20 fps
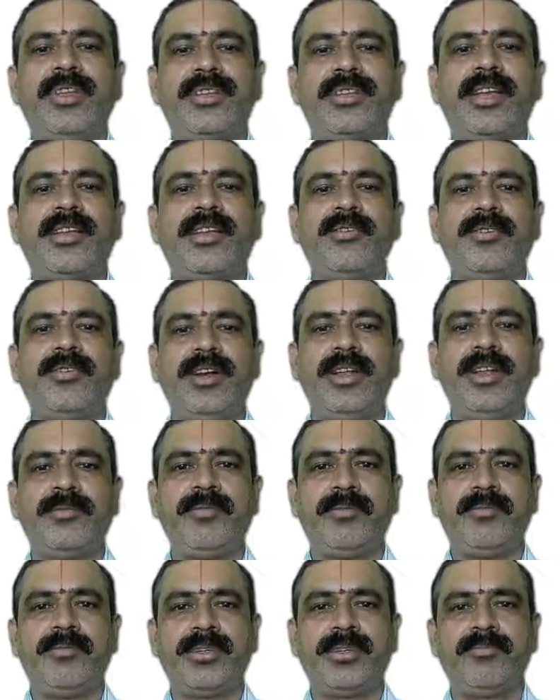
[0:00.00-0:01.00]
the security
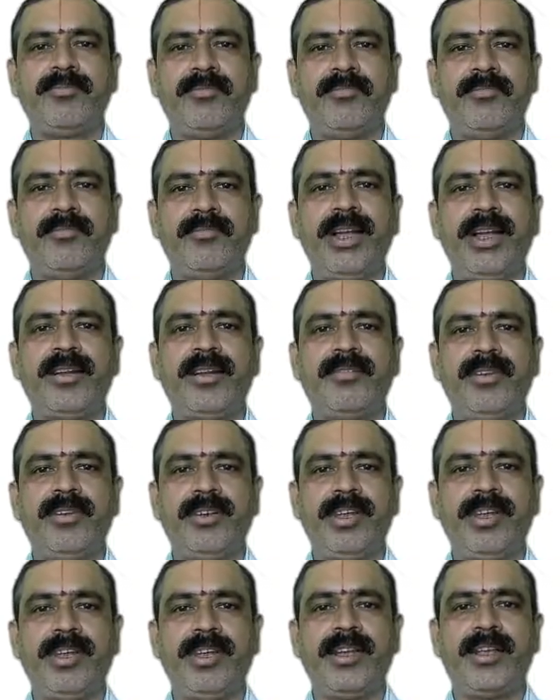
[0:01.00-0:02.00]
purpose. Bank
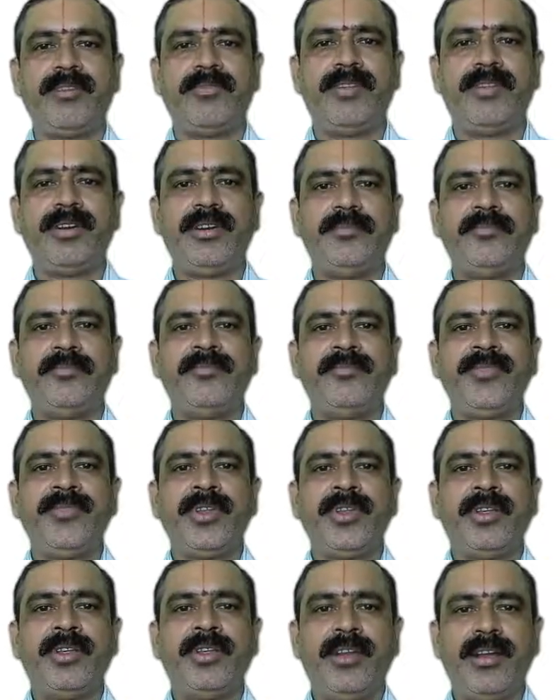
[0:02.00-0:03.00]
will take care of it.
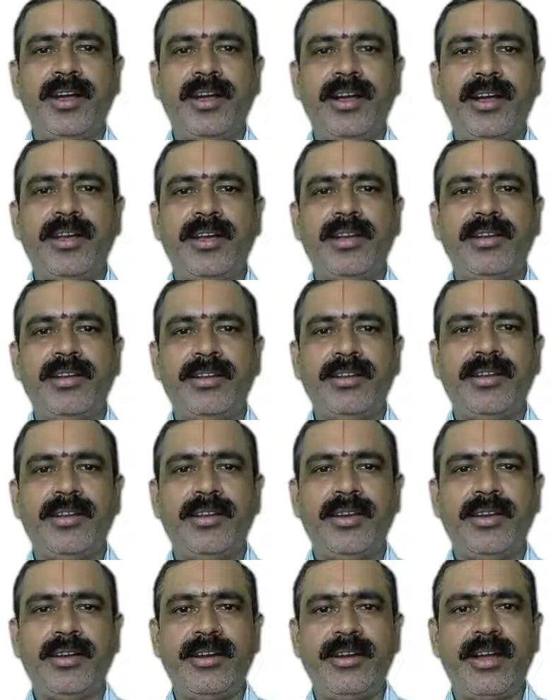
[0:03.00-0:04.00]
Log
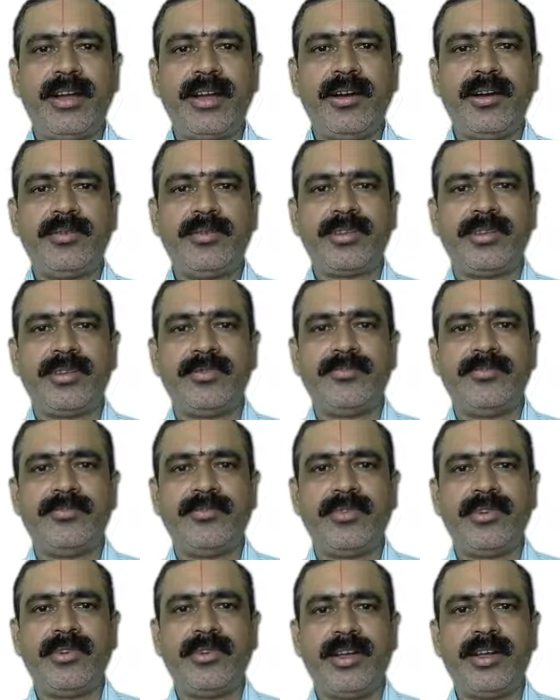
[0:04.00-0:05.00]
on and log out.
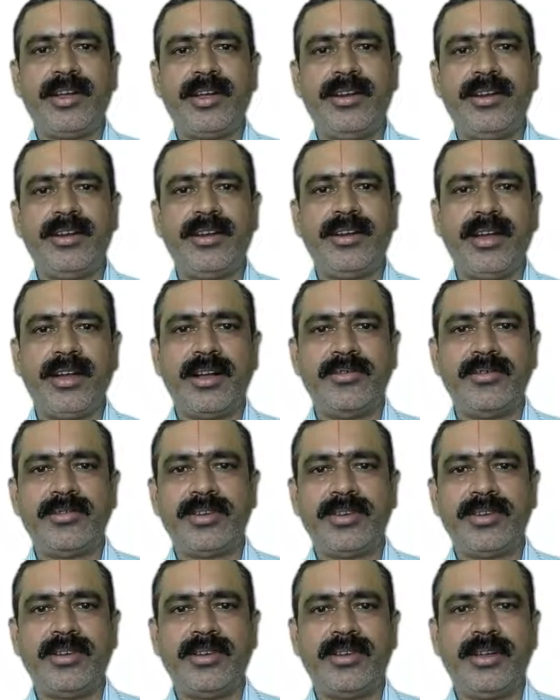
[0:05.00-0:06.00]
Log in and log
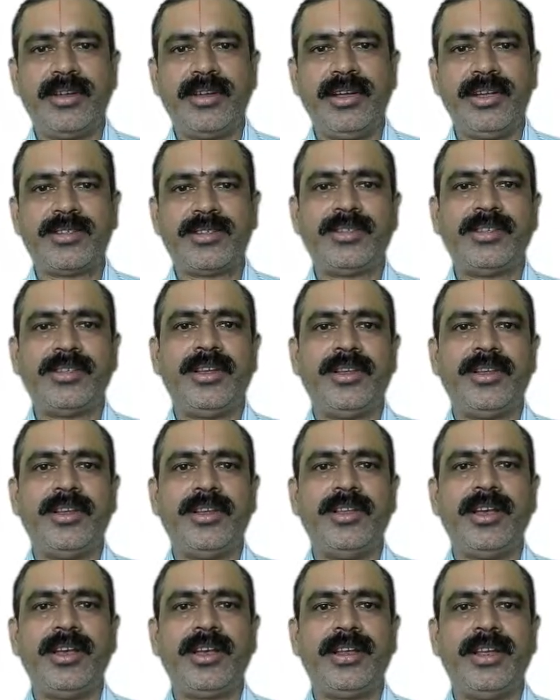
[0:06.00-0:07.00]
out is
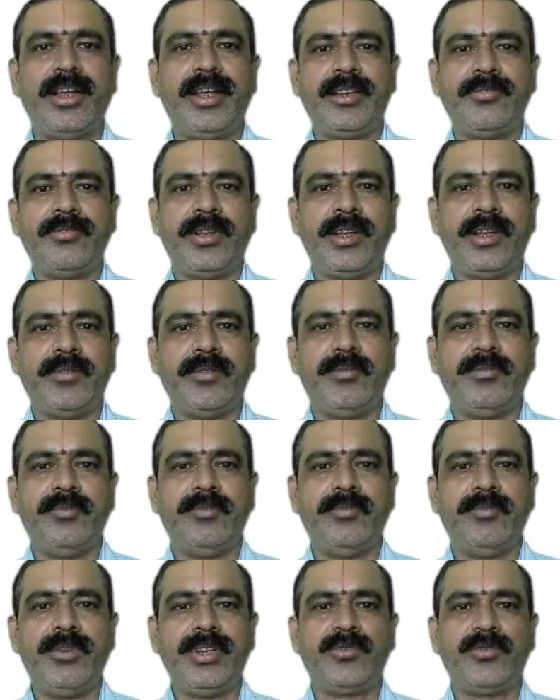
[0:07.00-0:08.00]
your gateway,
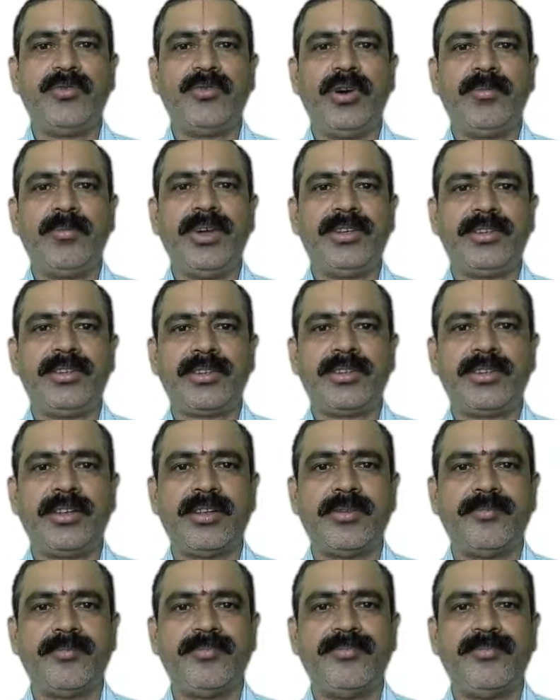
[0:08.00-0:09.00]
which
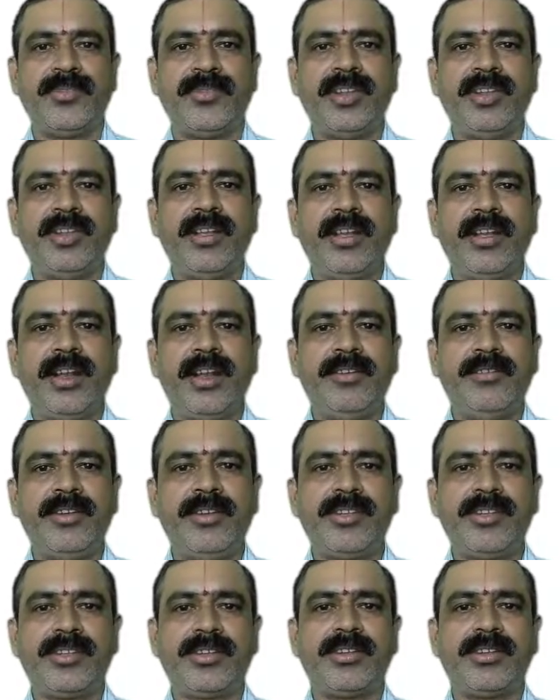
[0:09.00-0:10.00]
opens and
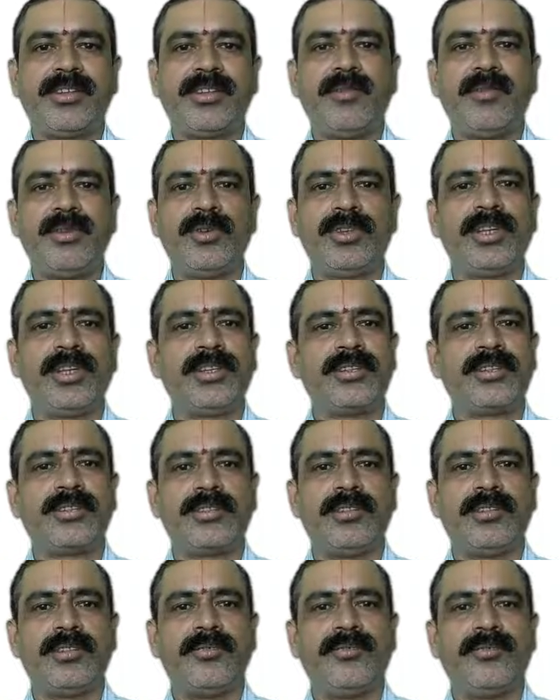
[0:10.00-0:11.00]
which
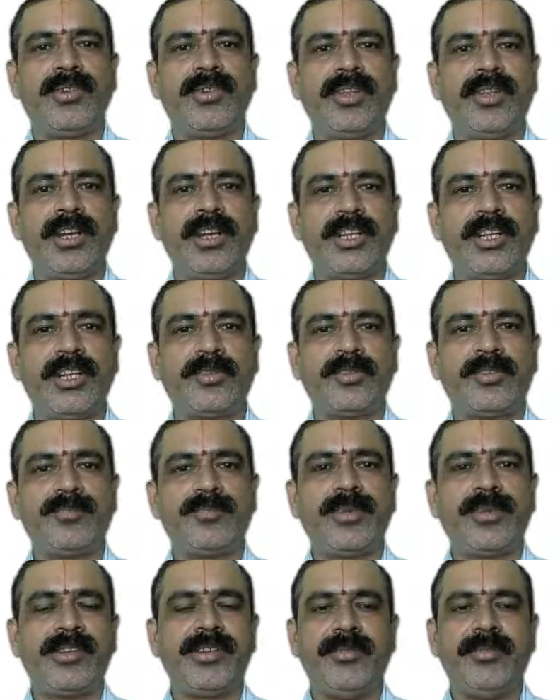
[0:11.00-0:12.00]
closes
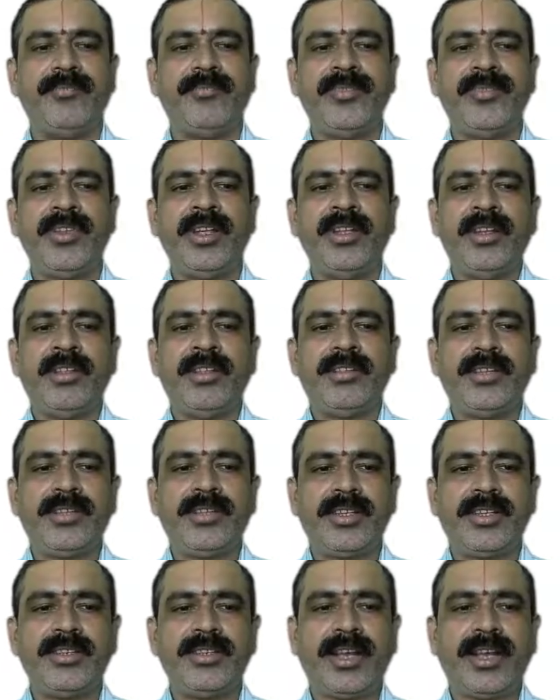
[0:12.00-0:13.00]
respectively. This
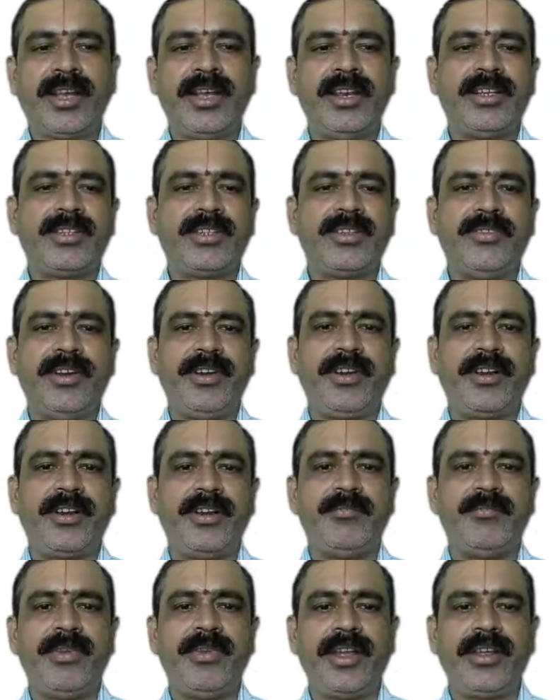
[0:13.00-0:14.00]
is the mechanics of
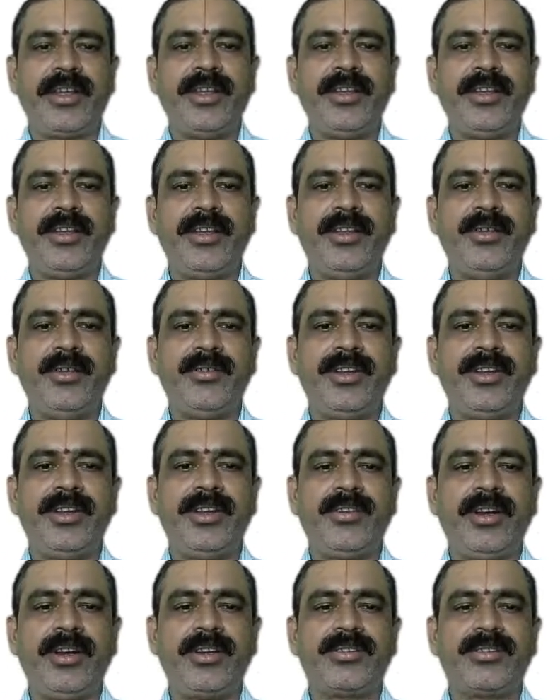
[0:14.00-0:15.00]
internet banking you
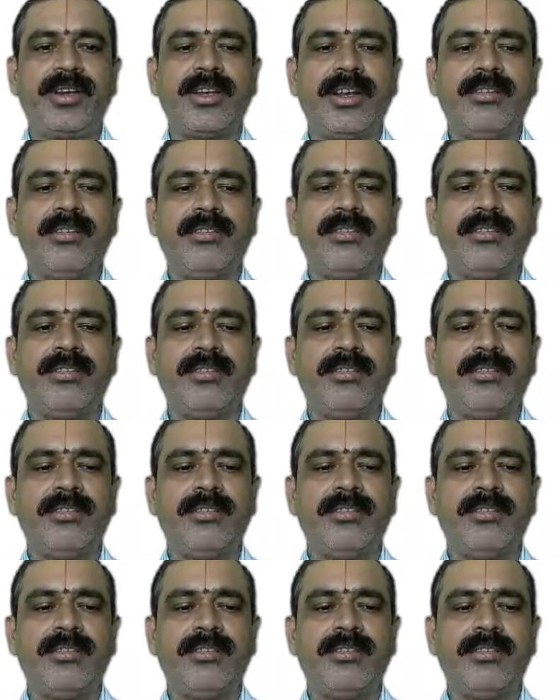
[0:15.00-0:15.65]
need to understand.